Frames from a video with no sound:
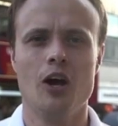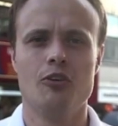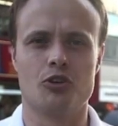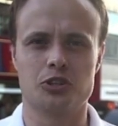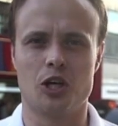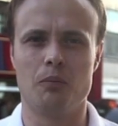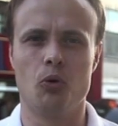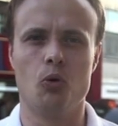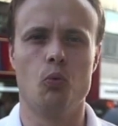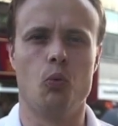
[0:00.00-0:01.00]
For
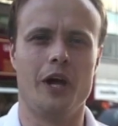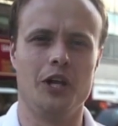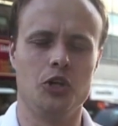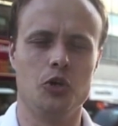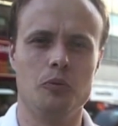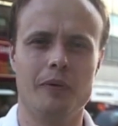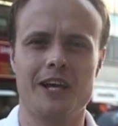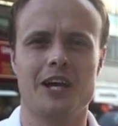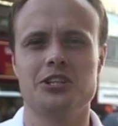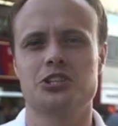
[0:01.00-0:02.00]
example, when you
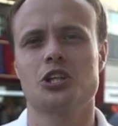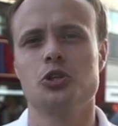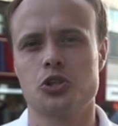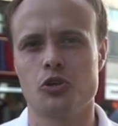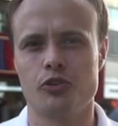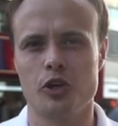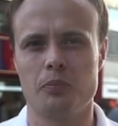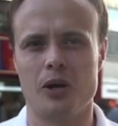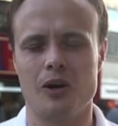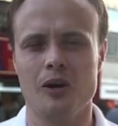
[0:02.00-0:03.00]
make a social faux
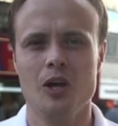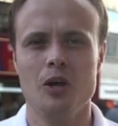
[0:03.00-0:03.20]
pas.